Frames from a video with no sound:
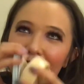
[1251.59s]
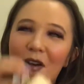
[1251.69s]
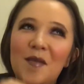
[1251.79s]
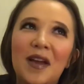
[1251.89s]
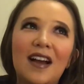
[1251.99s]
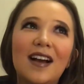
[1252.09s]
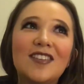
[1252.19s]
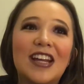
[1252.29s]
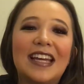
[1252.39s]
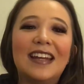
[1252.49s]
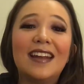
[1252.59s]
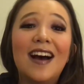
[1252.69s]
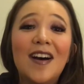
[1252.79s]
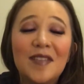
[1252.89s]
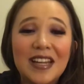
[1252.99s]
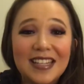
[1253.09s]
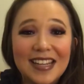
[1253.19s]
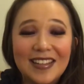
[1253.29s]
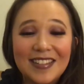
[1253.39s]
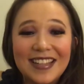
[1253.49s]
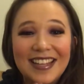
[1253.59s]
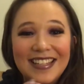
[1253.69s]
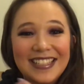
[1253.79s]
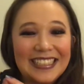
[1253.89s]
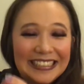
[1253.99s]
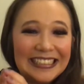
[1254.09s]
oh my gosh, I cannot wait to use this.